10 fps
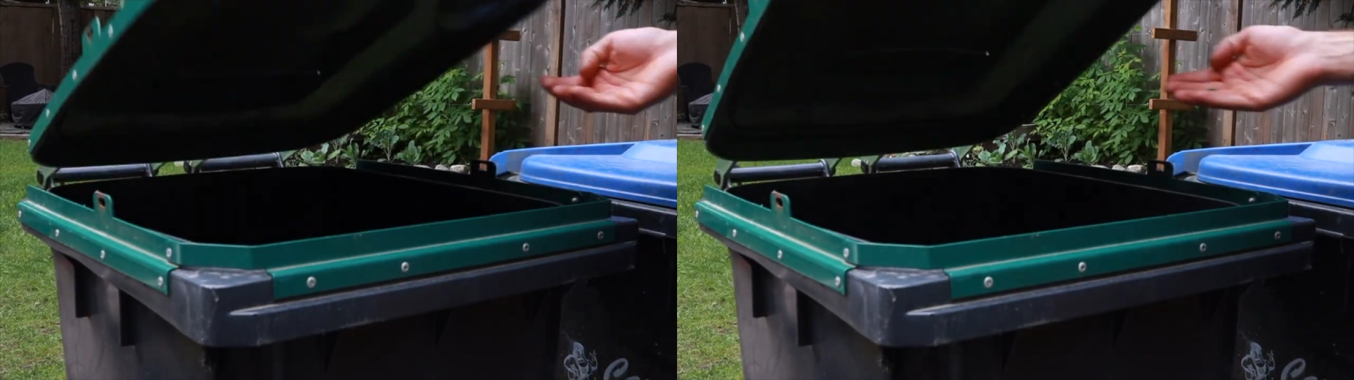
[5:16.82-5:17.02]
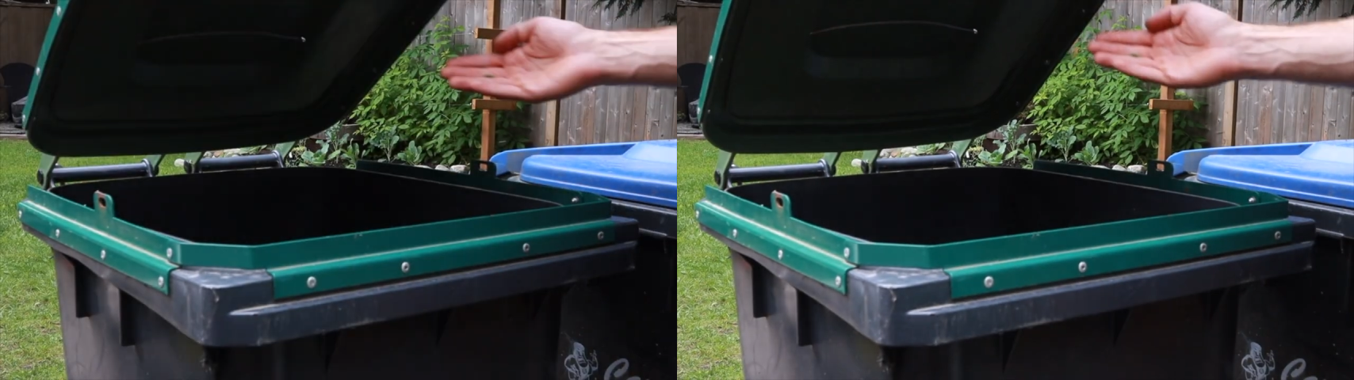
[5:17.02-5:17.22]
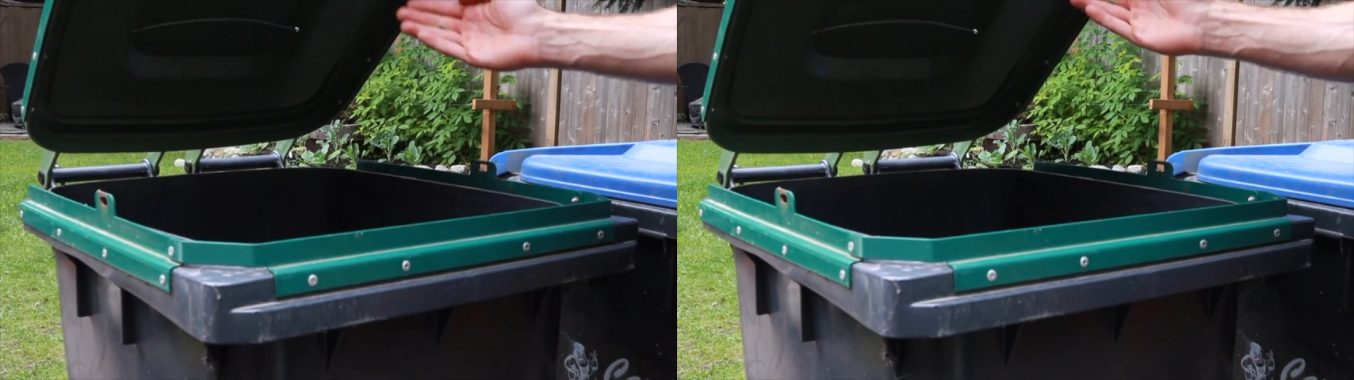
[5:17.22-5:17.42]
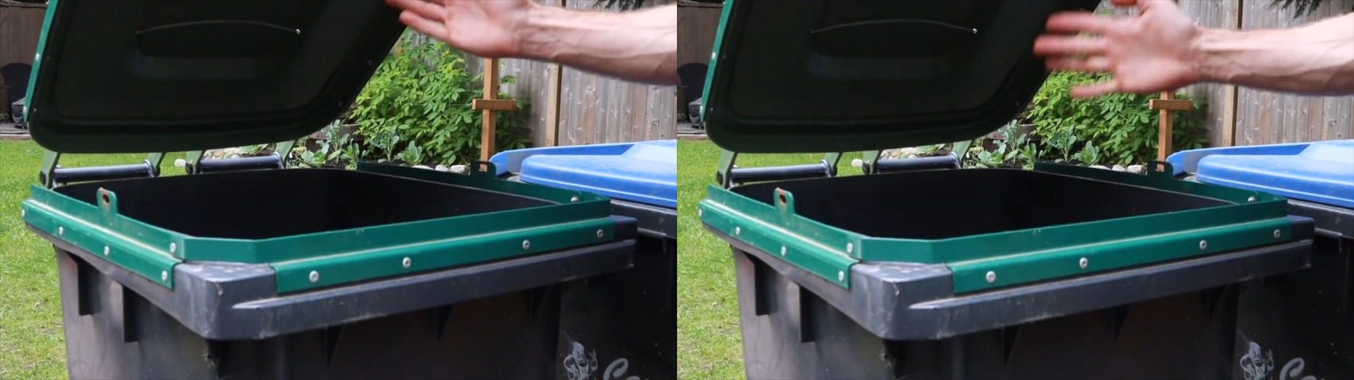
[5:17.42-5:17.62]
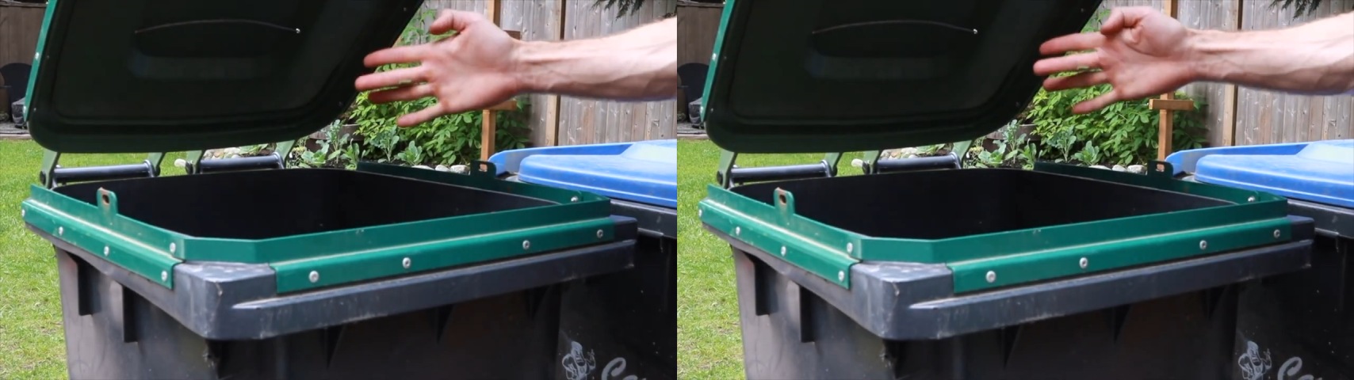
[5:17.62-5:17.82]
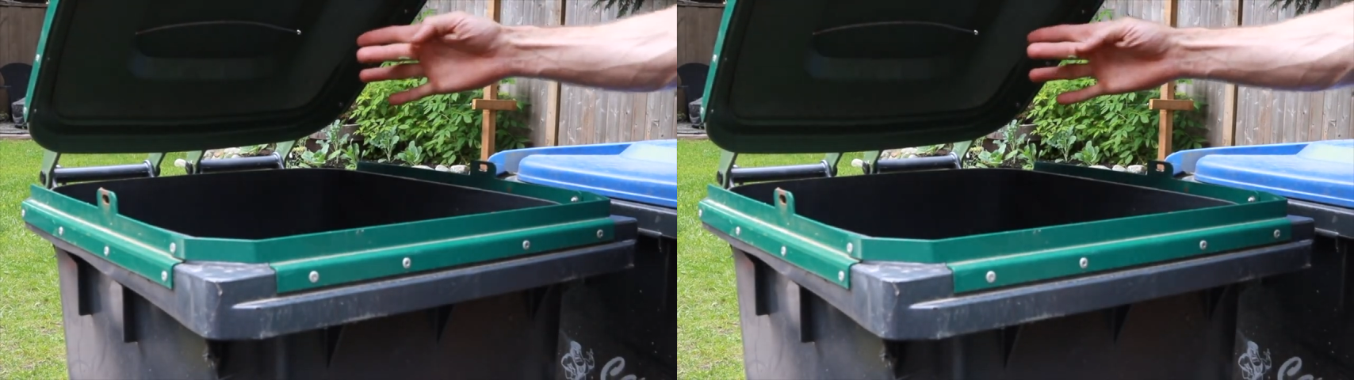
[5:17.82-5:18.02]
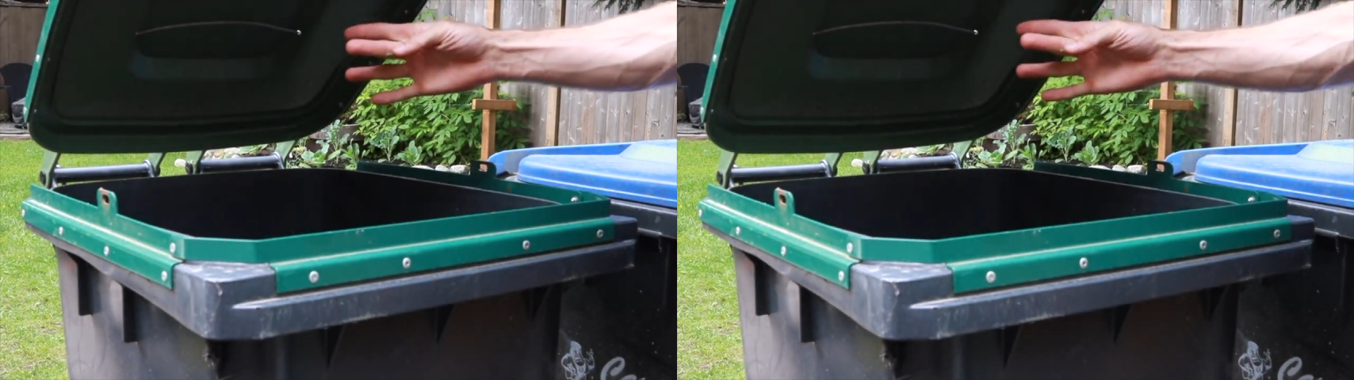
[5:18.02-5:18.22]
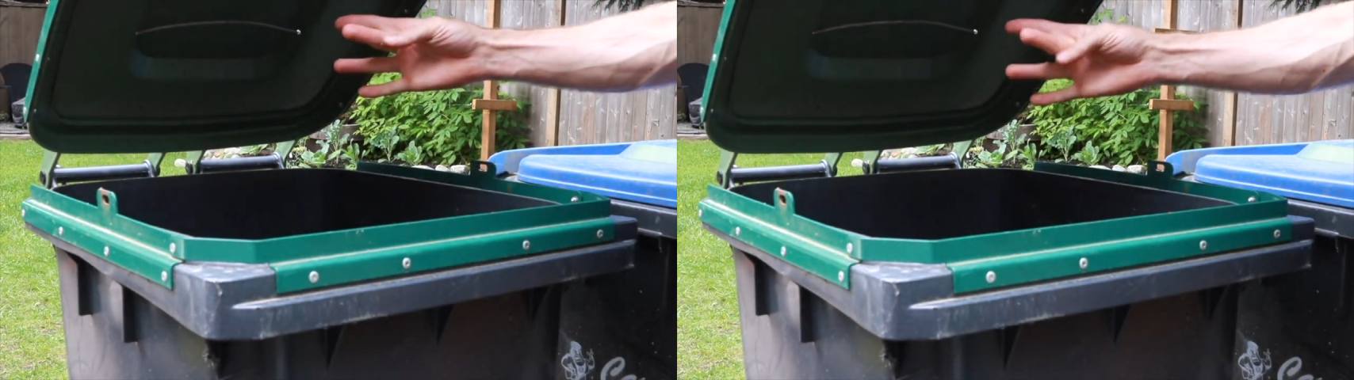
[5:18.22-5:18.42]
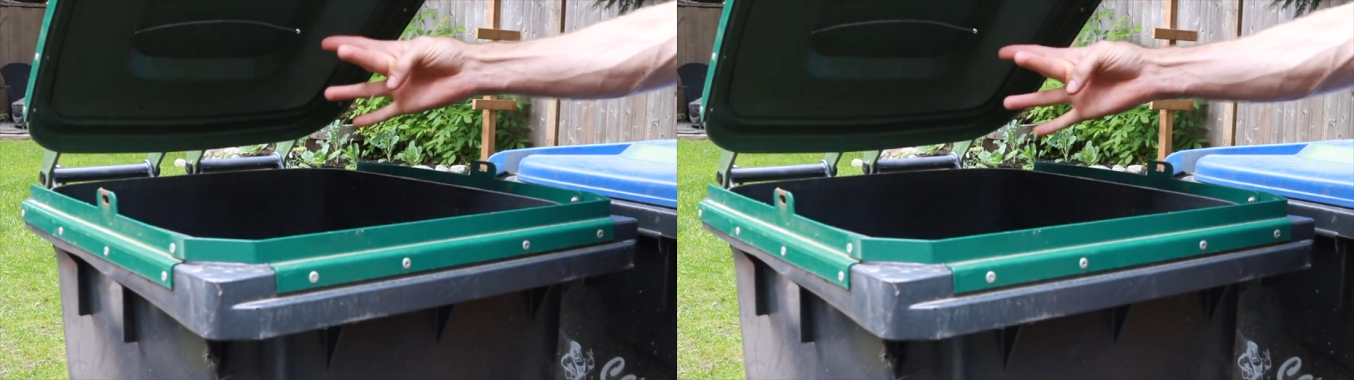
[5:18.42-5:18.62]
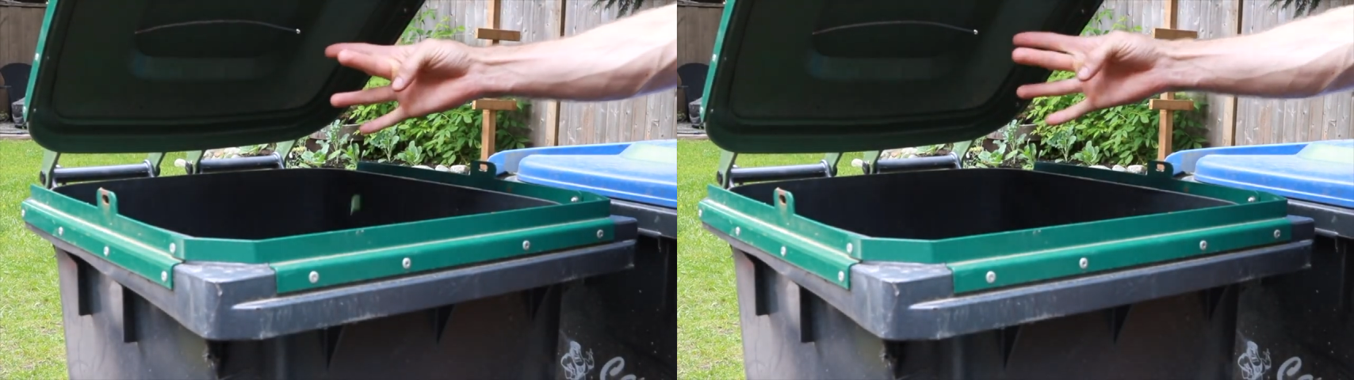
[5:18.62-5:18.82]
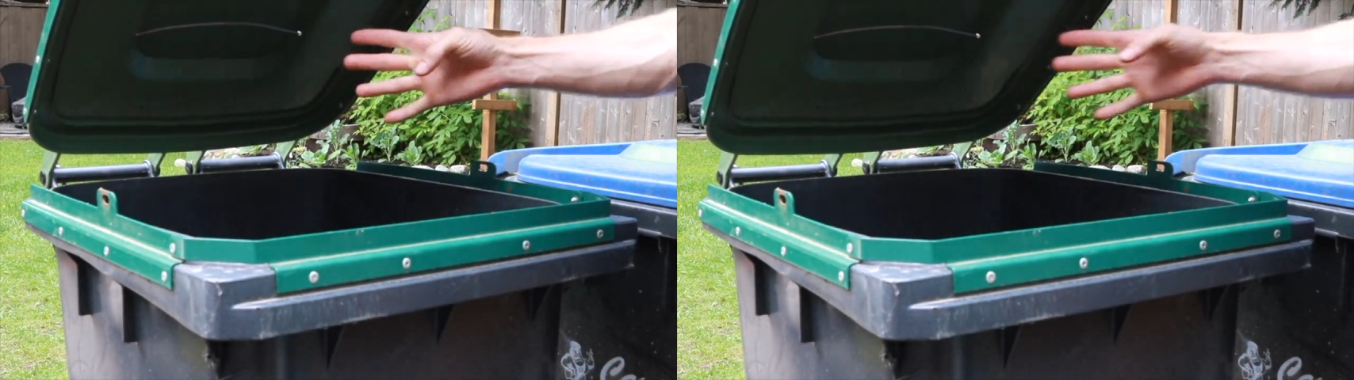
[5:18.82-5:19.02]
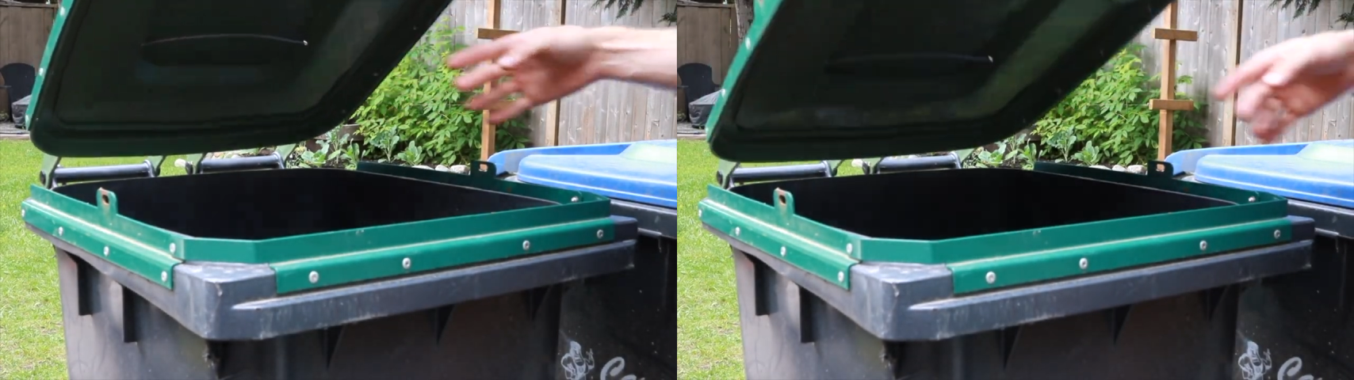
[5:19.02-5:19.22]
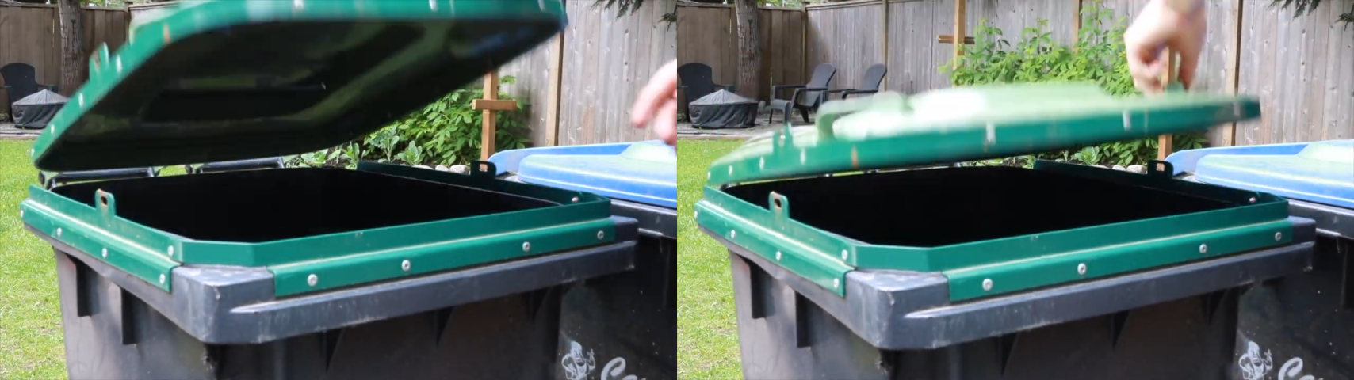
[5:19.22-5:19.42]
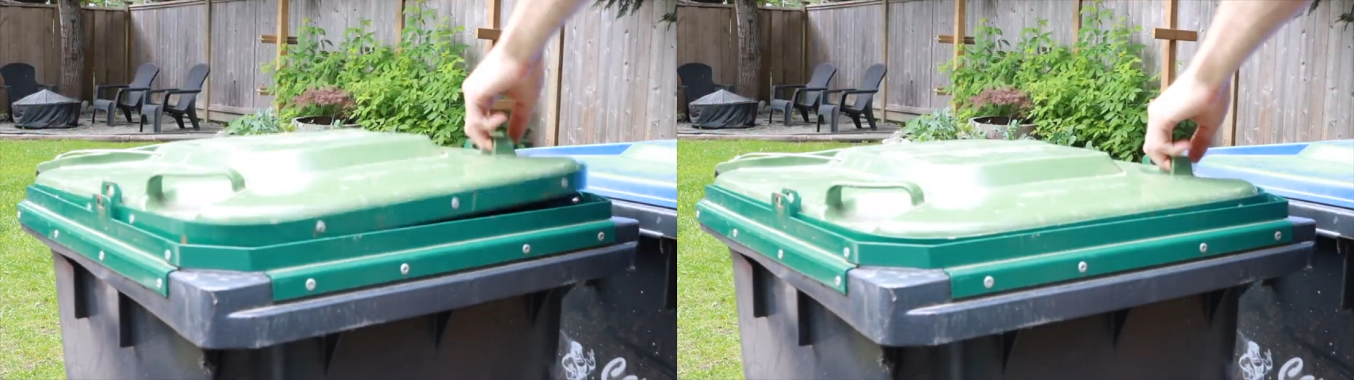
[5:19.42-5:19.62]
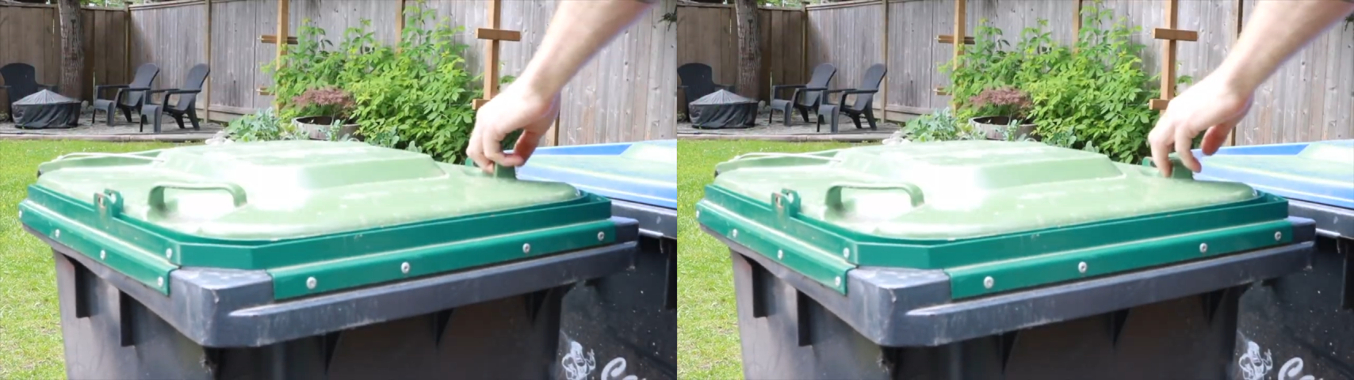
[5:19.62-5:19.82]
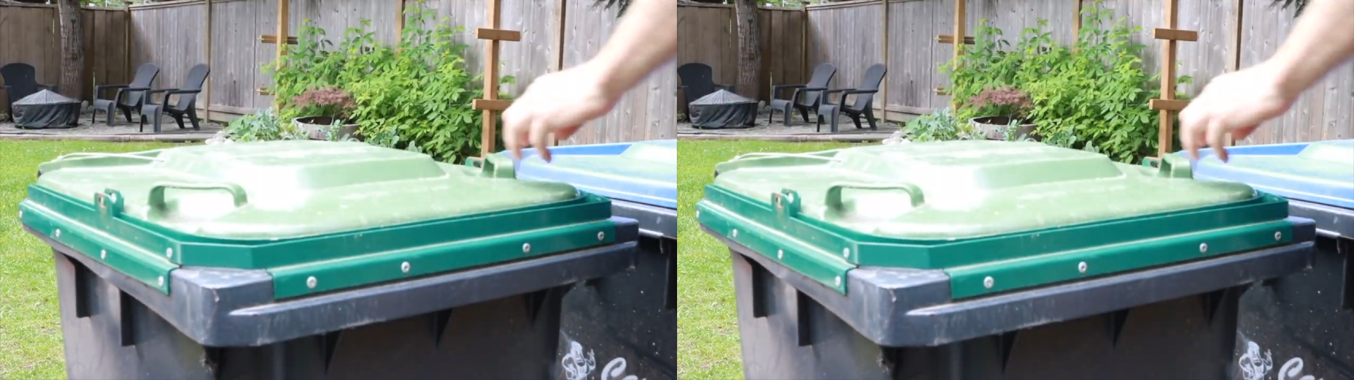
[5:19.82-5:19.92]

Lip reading: Nobody's mouth can be seen.